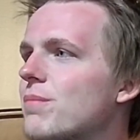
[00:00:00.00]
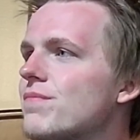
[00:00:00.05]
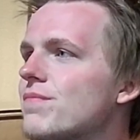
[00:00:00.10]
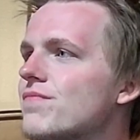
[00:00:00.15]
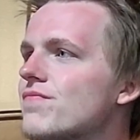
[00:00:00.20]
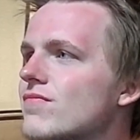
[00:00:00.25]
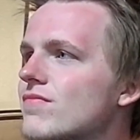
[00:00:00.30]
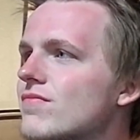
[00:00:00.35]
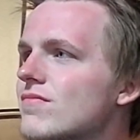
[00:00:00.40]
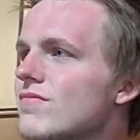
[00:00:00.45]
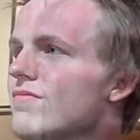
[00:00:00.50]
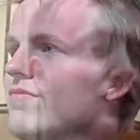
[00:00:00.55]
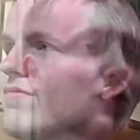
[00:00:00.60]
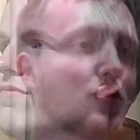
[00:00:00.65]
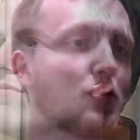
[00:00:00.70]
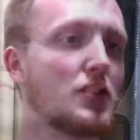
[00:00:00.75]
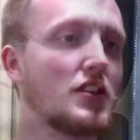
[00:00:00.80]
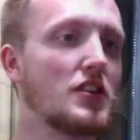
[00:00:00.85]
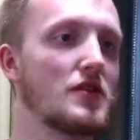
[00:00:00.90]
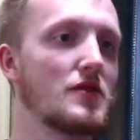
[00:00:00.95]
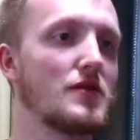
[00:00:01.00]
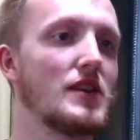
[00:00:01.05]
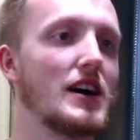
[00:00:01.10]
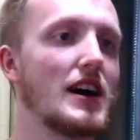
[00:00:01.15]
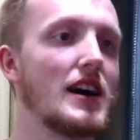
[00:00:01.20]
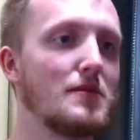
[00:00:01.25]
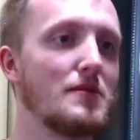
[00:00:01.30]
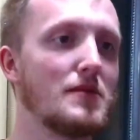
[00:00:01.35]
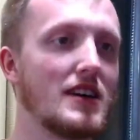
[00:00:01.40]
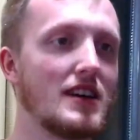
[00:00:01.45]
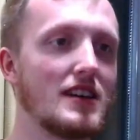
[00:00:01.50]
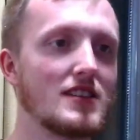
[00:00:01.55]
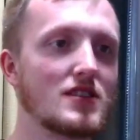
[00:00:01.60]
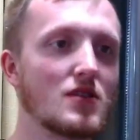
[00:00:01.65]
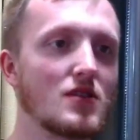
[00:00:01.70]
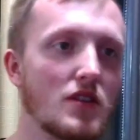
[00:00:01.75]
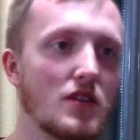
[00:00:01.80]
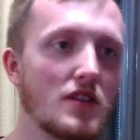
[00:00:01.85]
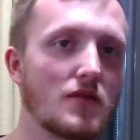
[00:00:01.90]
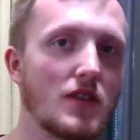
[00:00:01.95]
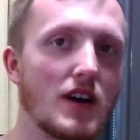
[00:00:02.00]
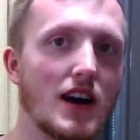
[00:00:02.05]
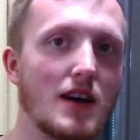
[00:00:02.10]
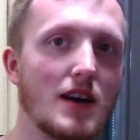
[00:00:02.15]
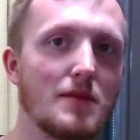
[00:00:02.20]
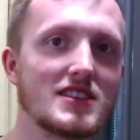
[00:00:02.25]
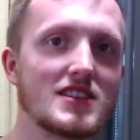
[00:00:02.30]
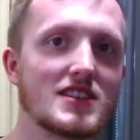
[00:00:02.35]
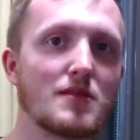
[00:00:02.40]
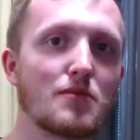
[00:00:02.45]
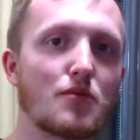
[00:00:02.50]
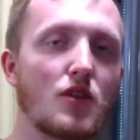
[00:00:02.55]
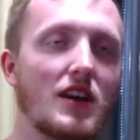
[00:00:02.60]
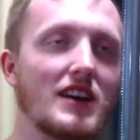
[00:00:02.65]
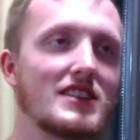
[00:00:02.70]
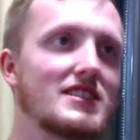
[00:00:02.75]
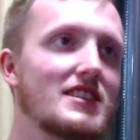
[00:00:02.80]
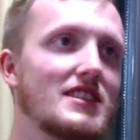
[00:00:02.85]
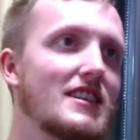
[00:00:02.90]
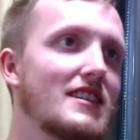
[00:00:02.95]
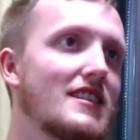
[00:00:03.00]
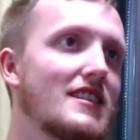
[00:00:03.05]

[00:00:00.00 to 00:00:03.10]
It's a weird vibe, man. It's a weird vibe. It's depressing.